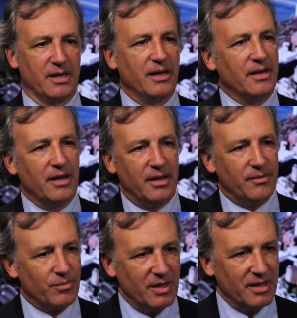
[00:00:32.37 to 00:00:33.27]
And
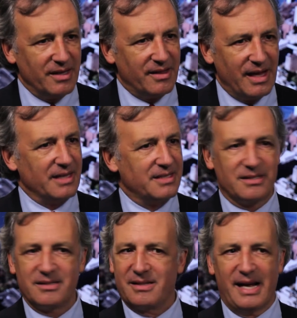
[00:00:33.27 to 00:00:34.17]
really, that's